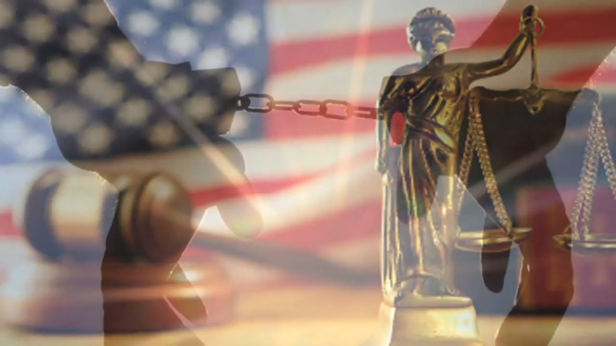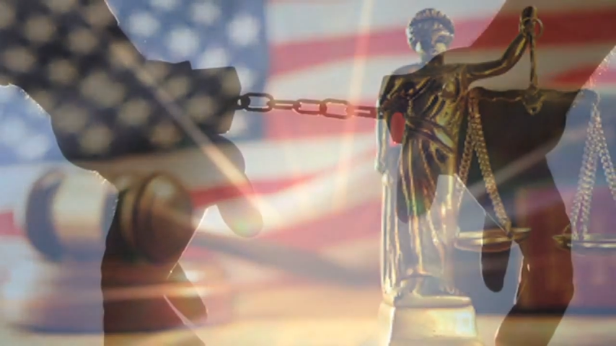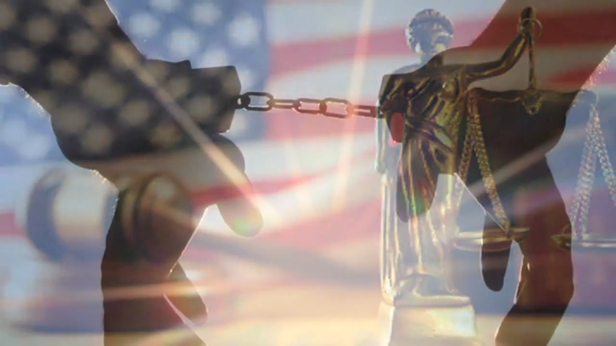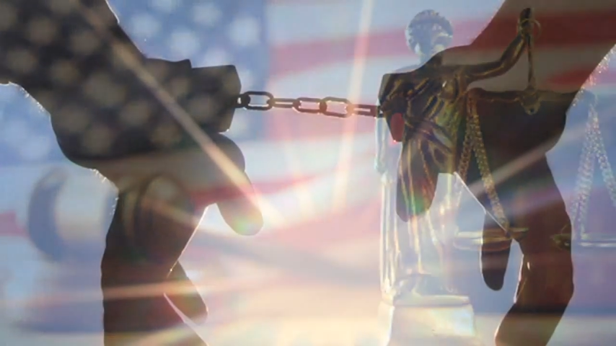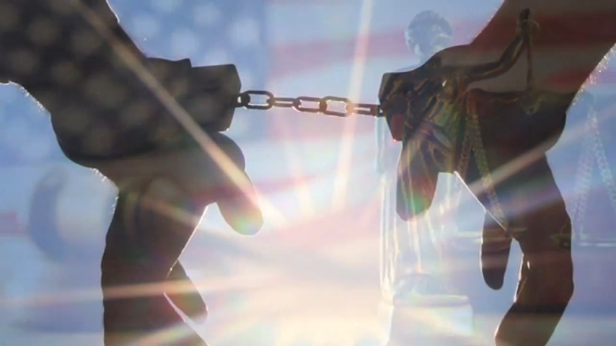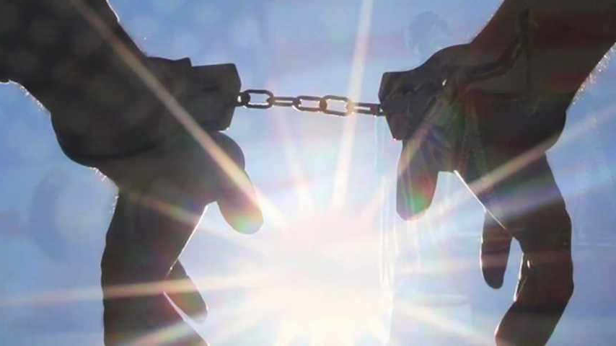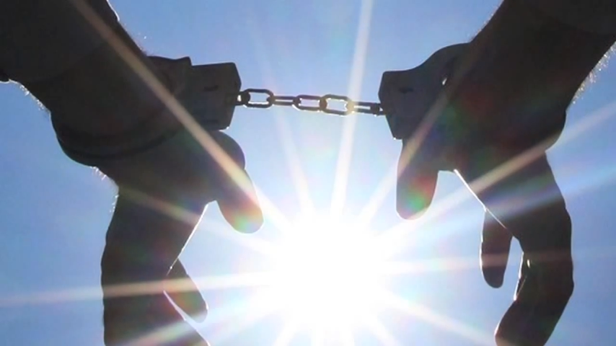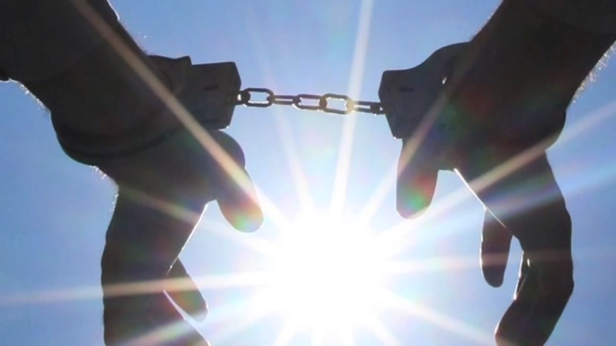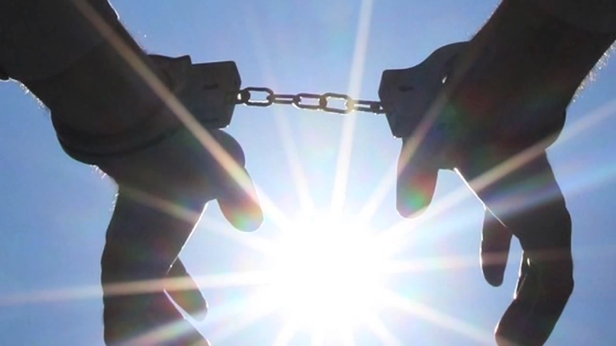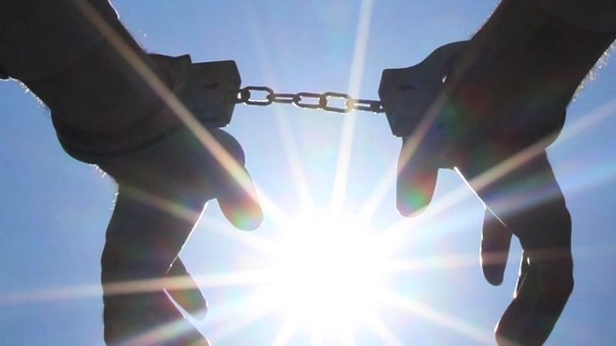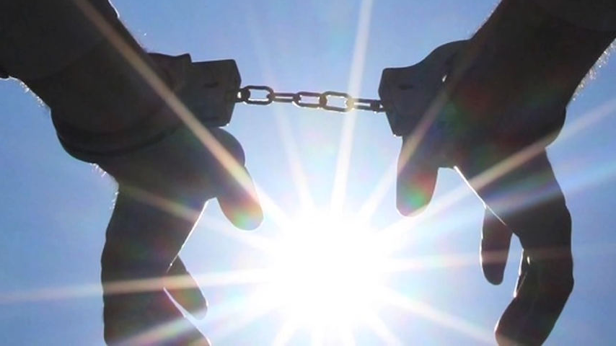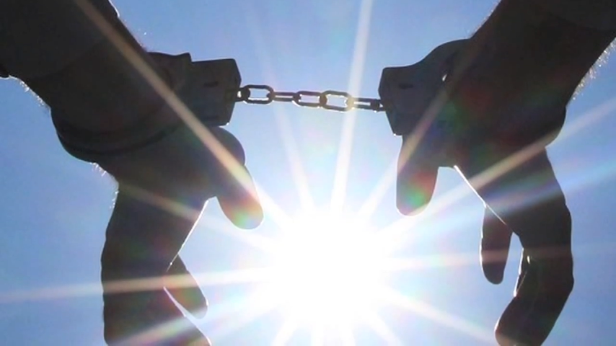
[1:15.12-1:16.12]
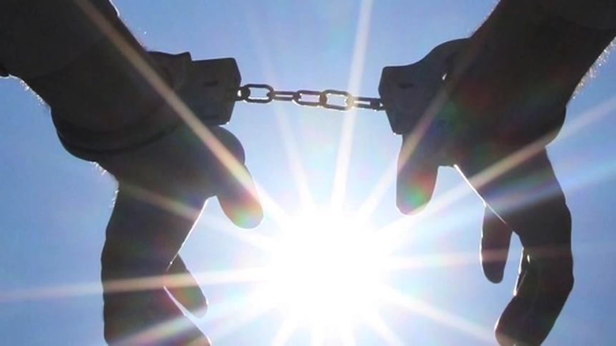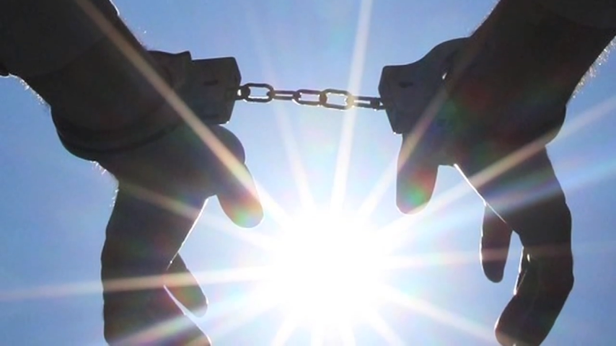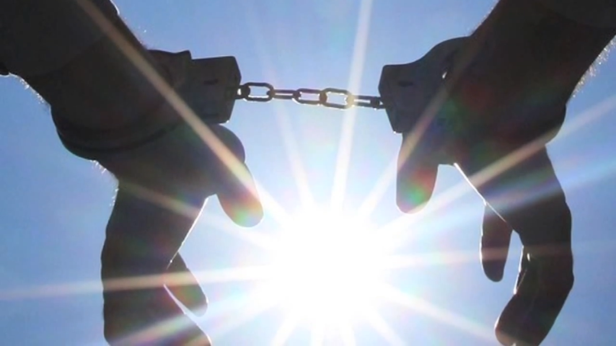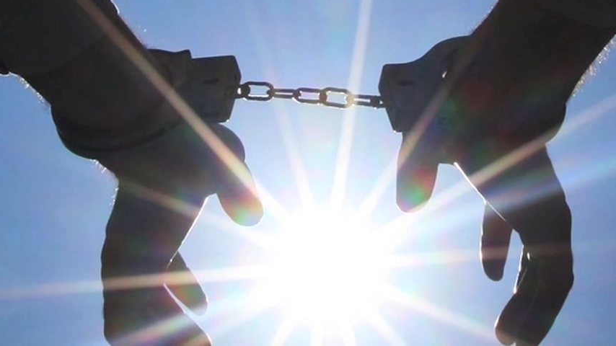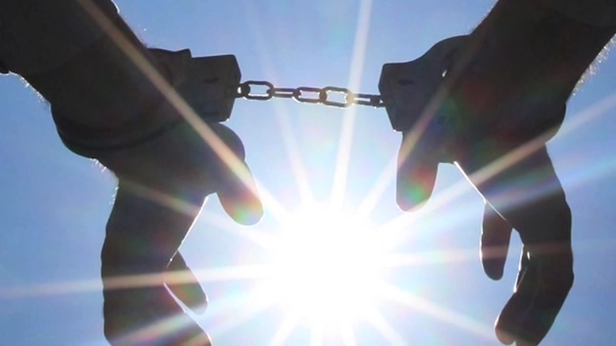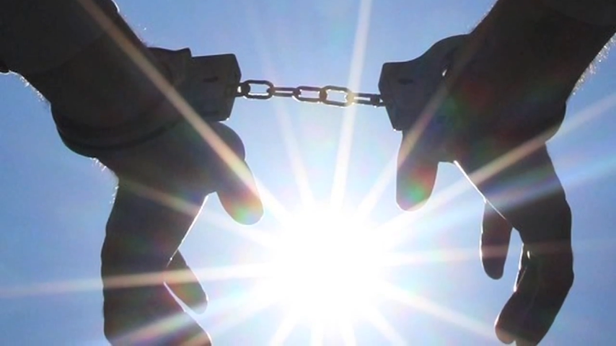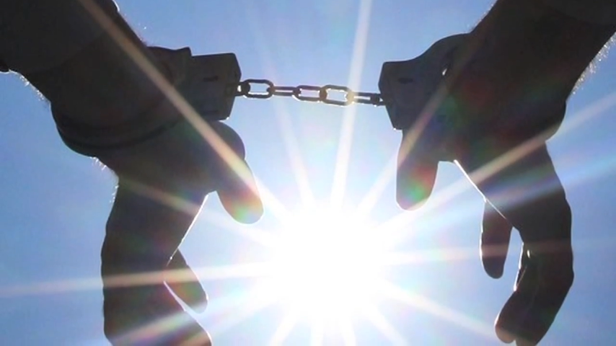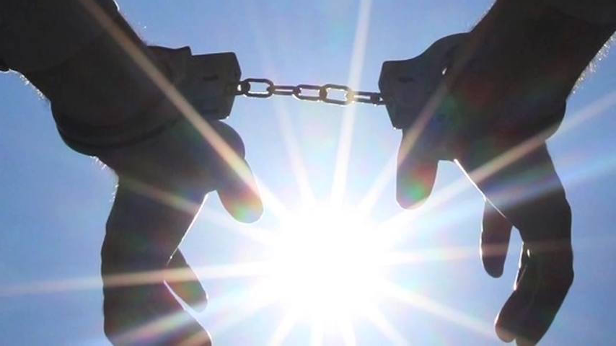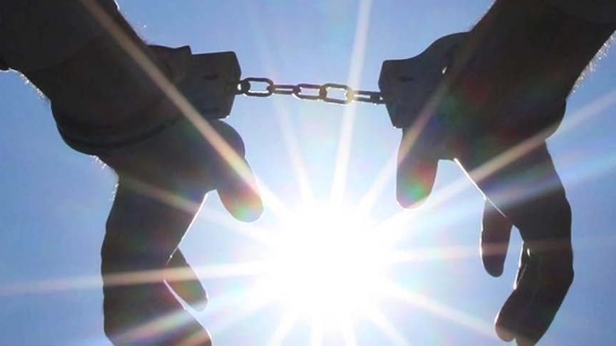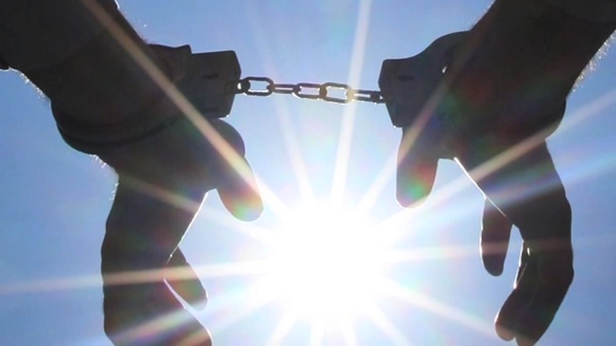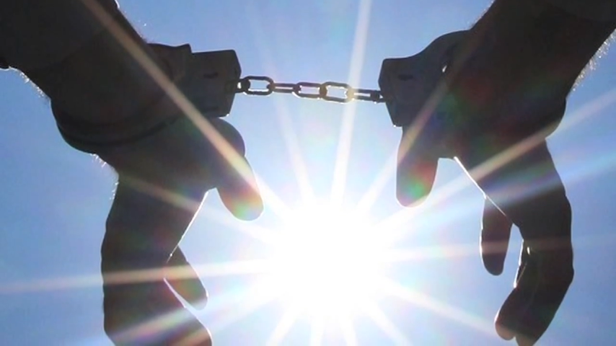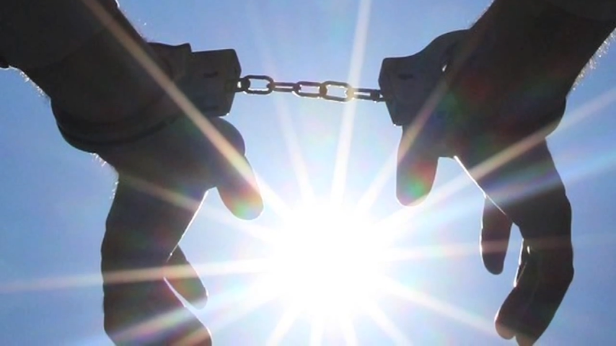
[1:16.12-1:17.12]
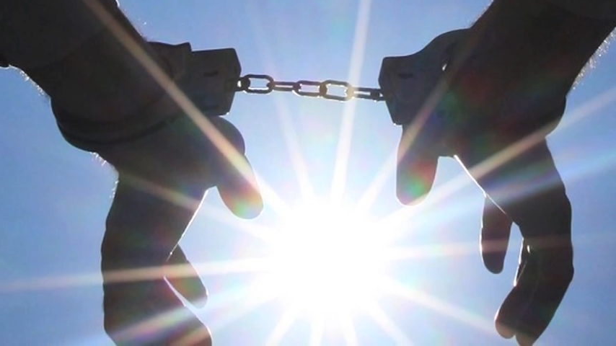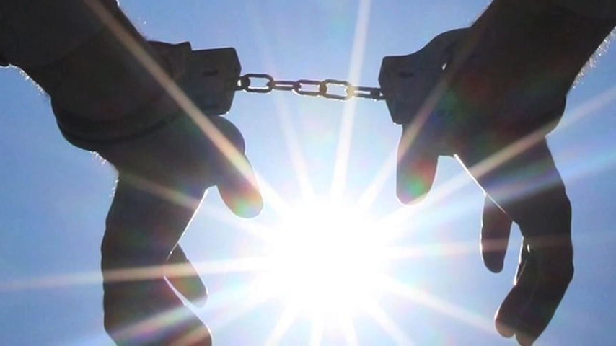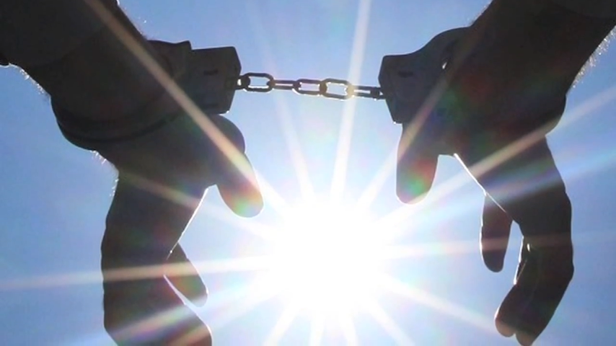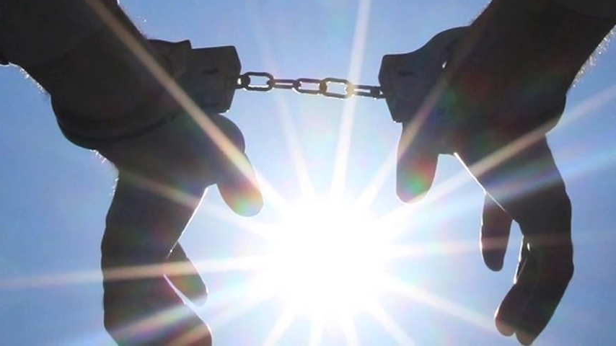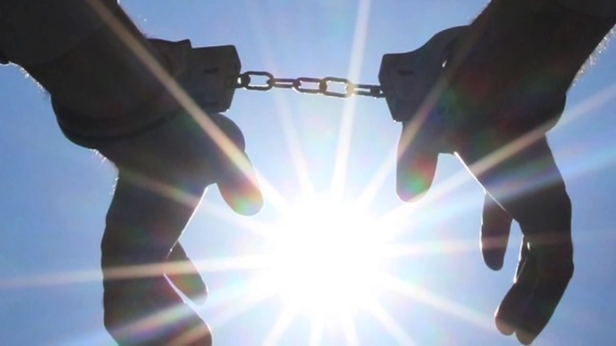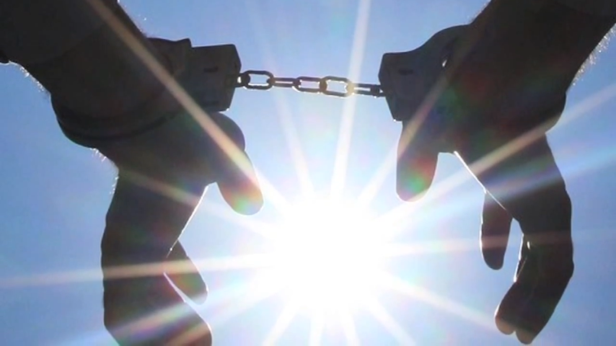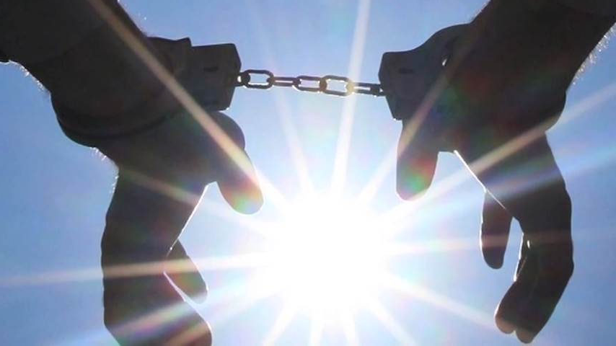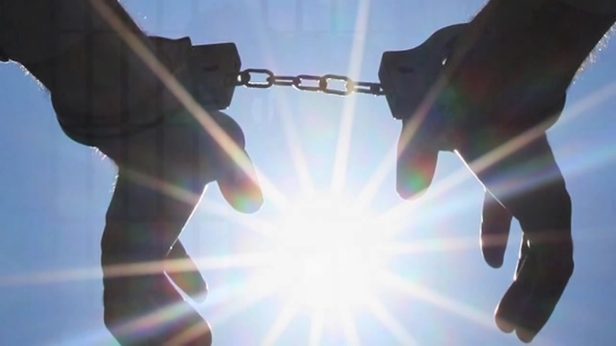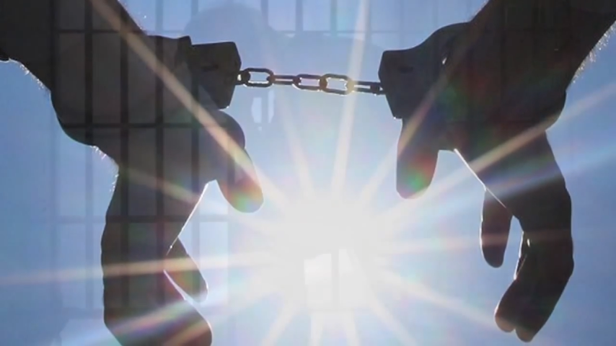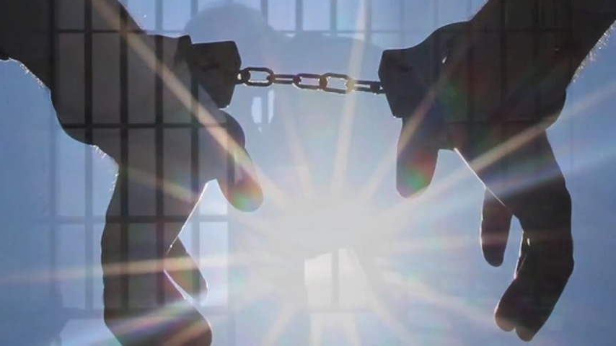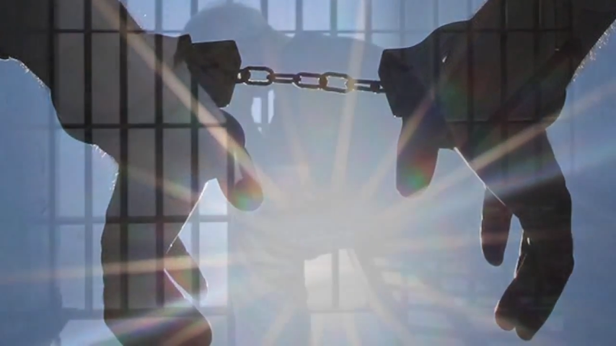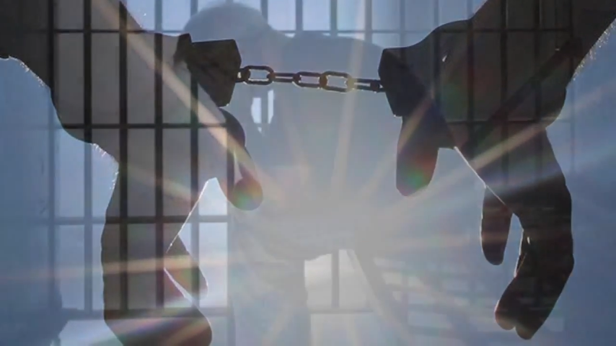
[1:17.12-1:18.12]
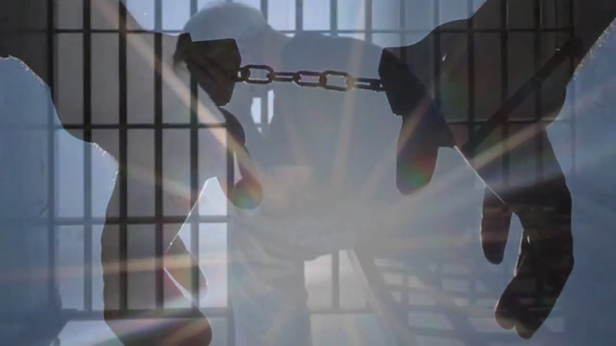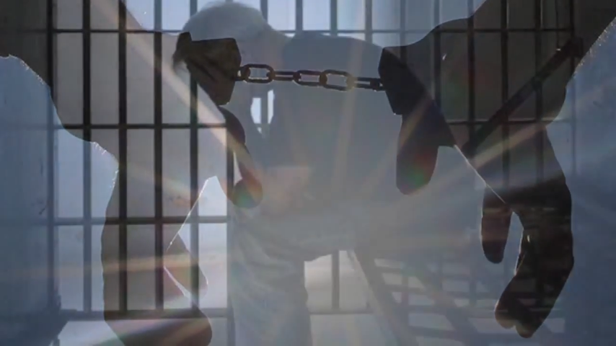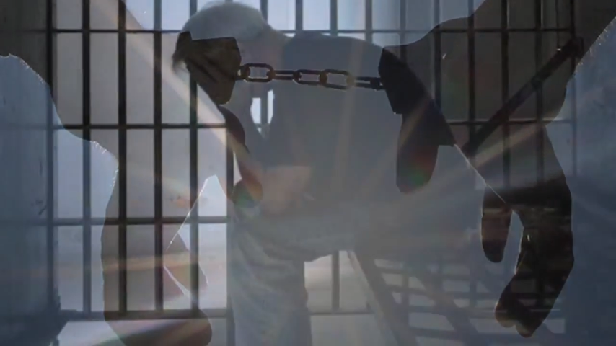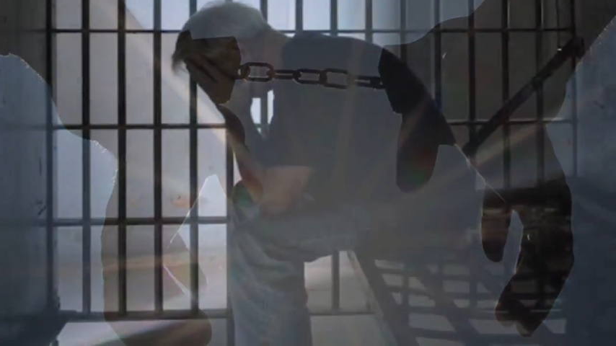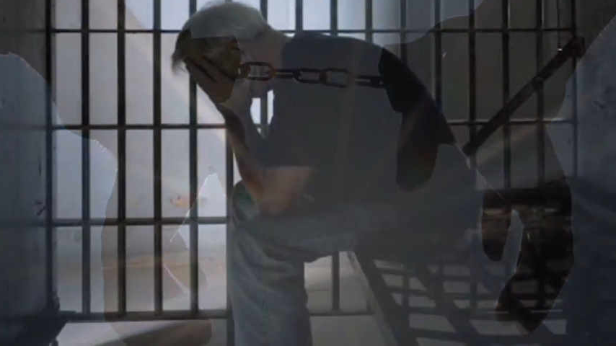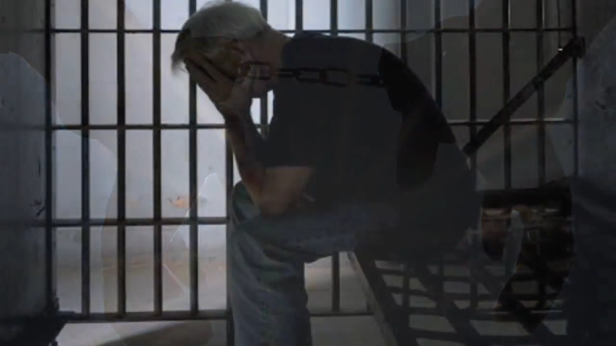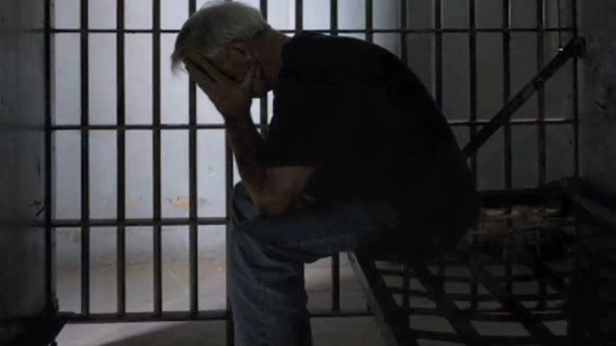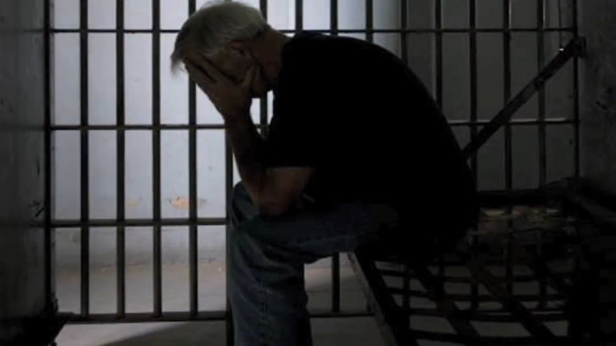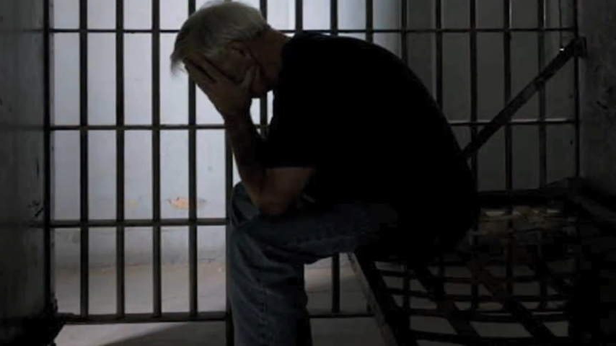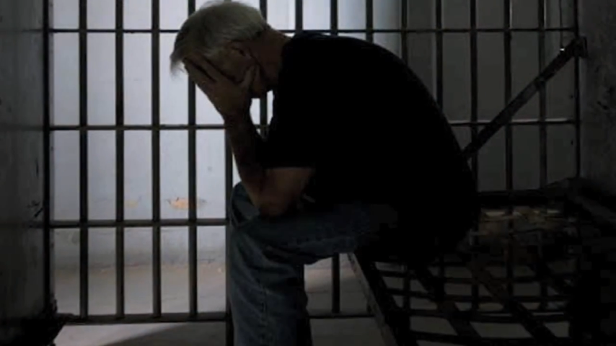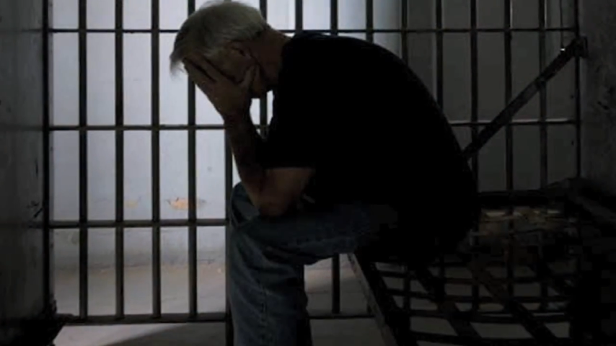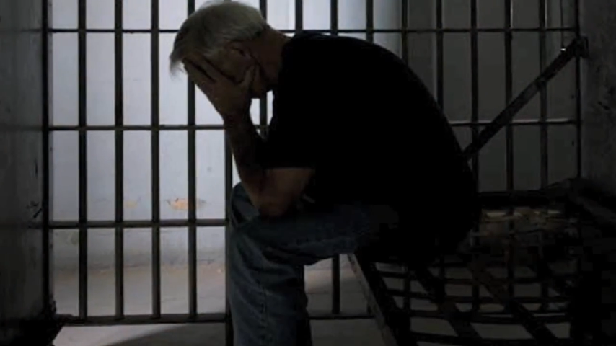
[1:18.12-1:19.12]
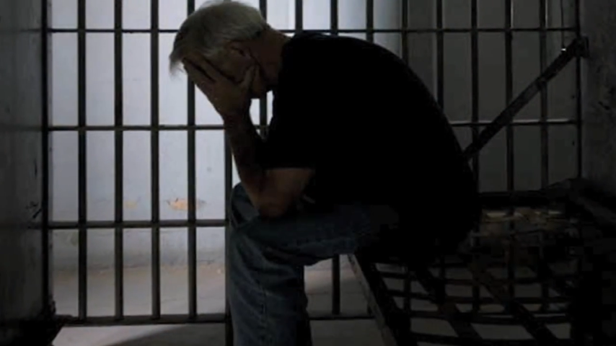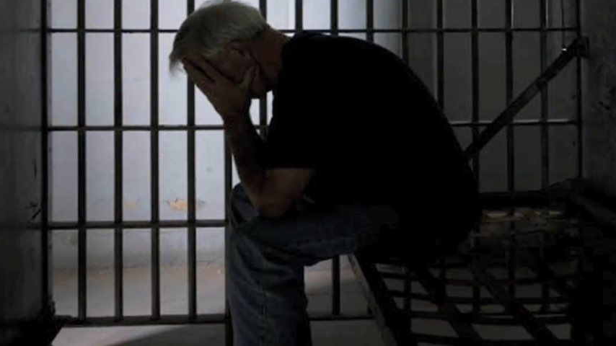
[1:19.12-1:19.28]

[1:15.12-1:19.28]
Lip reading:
[unreadable: no face in view]